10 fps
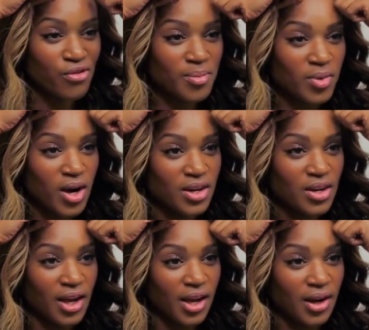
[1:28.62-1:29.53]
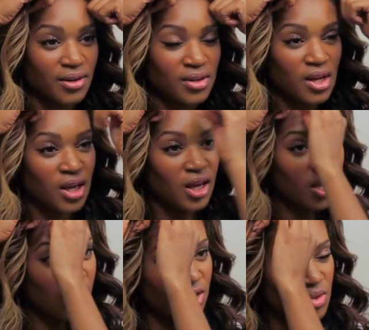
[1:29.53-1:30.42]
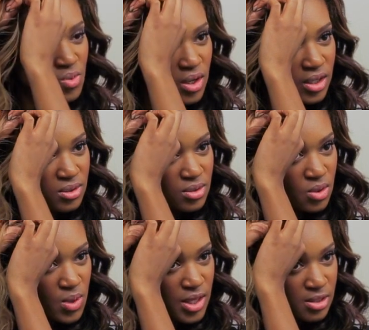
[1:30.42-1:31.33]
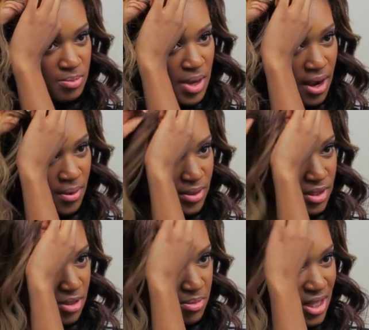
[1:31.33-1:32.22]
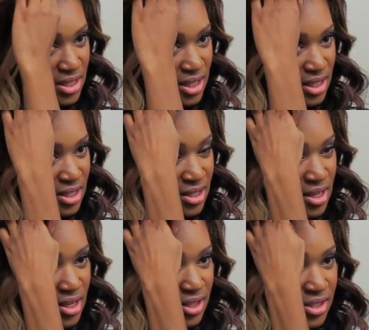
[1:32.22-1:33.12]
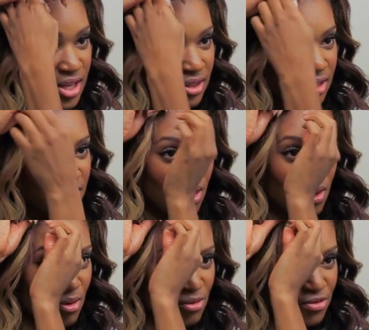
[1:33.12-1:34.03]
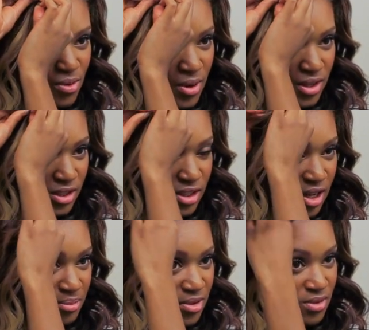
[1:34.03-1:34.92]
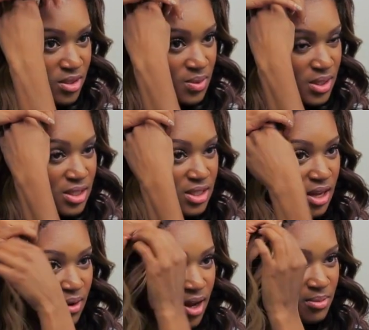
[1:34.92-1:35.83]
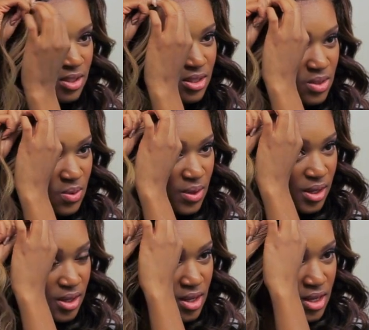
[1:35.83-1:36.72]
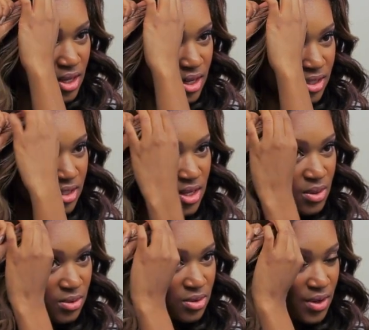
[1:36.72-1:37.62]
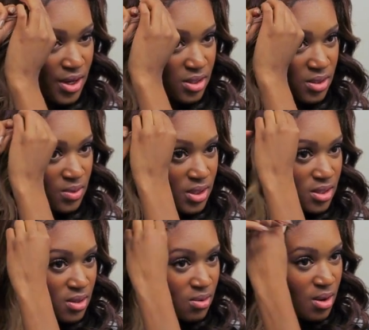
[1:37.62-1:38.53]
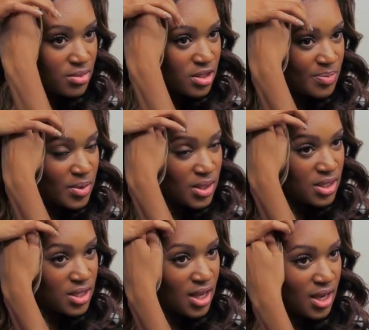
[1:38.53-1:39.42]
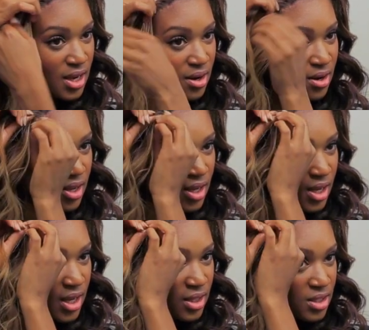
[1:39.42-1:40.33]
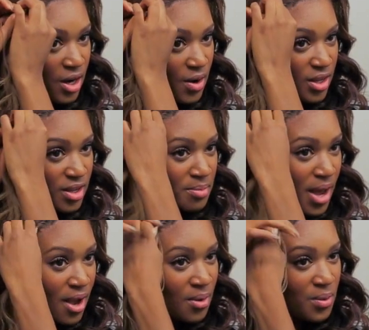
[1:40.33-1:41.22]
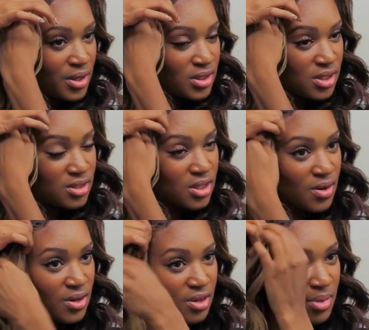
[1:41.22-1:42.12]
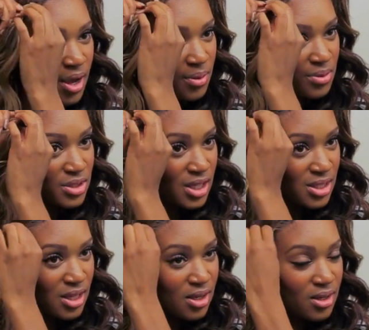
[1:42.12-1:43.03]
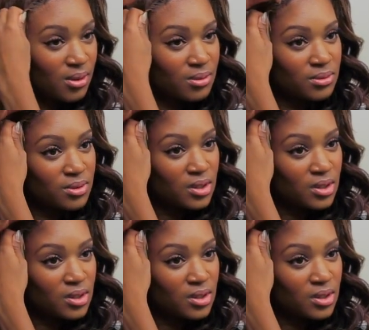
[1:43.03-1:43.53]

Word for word: front part of your hair and you want to twist backwards and basically set the tone for the shape of the twist. Now I'm just doing a single strand twist. So I'm just pulling hair and turning it backwards and turning it backwards as I go.